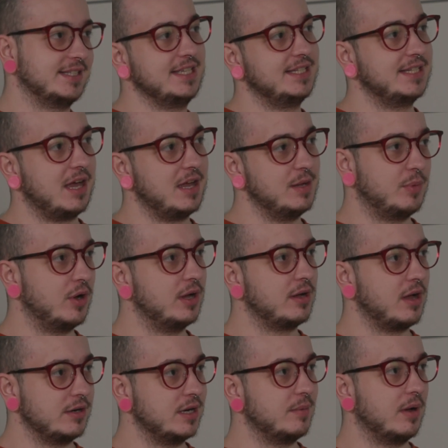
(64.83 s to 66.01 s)
This is how you put a
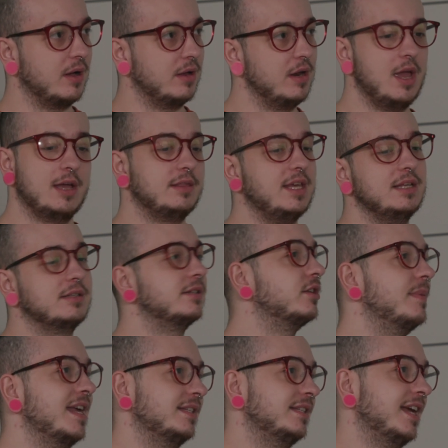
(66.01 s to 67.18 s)
condom on. These are
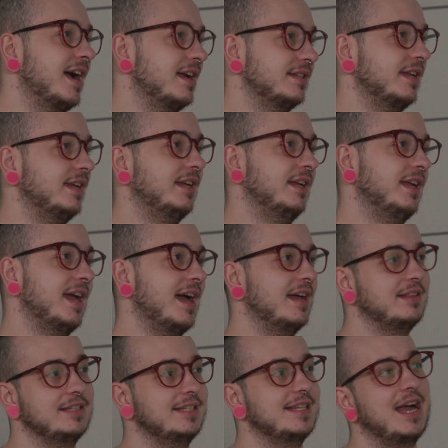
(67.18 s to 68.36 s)
some STIs that you can
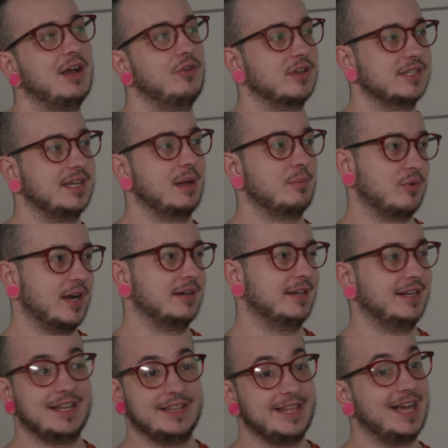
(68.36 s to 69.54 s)
get. This is how not to get
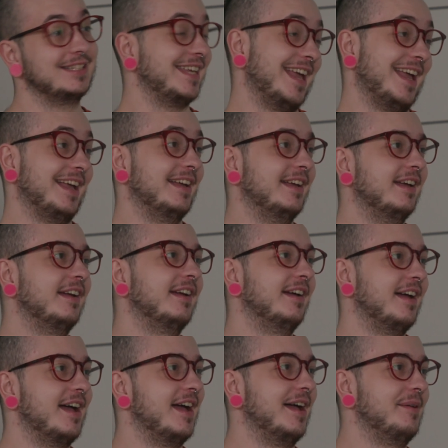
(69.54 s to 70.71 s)
pregnant, and that's it.
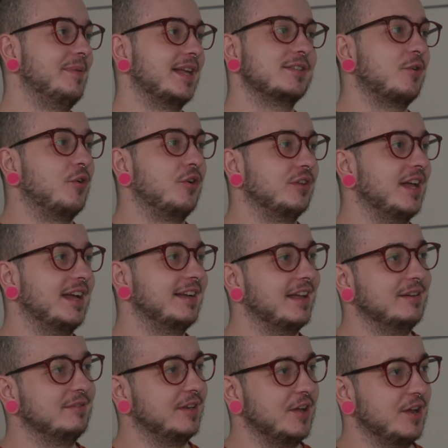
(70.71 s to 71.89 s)
That's all I
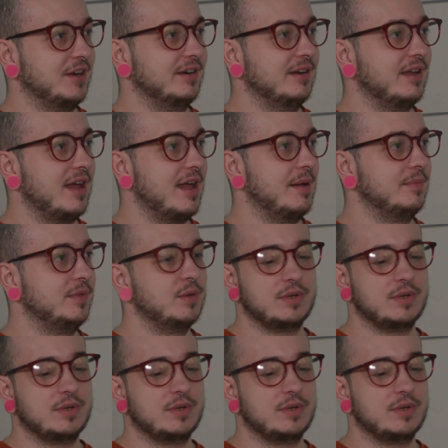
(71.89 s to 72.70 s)
kind of learned.